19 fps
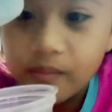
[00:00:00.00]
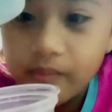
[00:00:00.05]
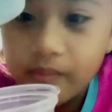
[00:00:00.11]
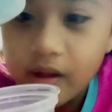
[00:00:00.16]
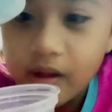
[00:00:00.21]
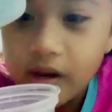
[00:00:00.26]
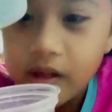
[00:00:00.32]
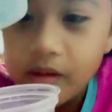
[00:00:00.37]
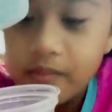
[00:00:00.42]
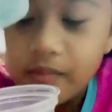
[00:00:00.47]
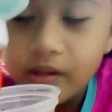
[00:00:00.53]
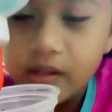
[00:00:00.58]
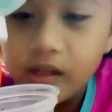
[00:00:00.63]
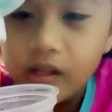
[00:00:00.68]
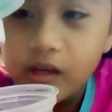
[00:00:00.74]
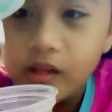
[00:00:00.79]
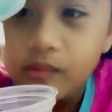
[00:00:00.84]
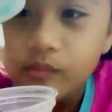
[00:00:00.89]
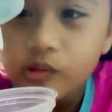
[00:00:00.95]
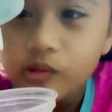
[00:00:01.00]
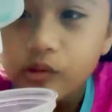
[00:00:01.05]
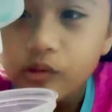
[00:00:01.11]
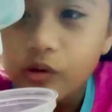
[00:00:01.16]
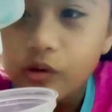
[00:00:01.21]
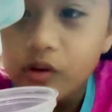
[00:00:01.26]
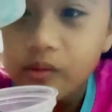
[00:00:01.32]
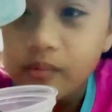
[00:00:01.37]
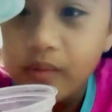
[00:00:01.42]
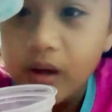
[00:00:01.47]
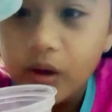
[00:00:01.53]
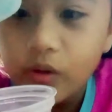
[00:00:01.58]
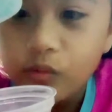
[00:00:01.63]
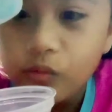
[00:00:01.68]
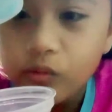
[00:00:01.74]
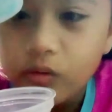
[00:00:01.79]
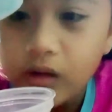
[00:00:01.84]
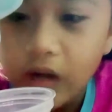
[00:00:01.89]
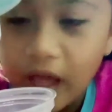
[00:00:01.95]
Para alam nyo yun,
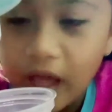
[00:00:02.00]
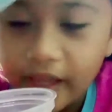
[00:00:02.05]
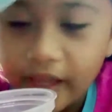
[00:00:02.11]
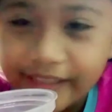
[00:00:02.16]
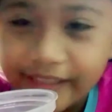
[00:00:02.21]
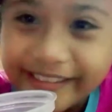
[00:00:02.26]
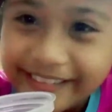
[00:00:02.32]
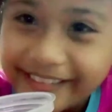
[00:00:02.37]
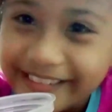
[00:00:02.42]
makulay.